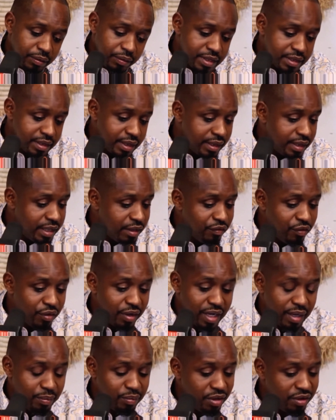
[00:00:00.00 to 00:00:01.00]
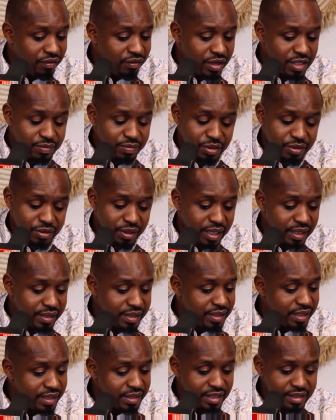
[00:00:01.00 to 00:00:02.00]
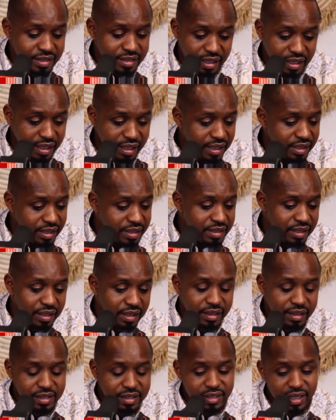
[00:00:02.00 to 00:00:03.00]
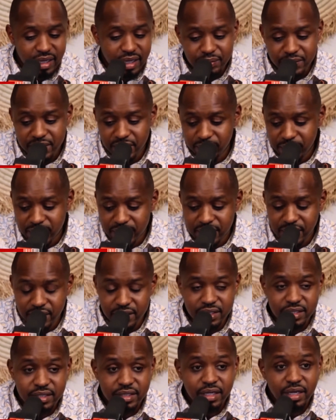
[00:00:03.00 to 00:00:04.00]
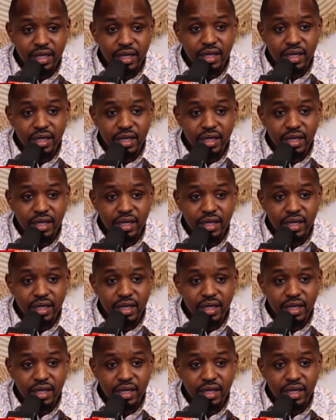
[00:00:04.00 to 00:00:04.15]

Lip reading: We stayed there for a couple of hours between, I think, 6 and 8, the slaps, the beatings.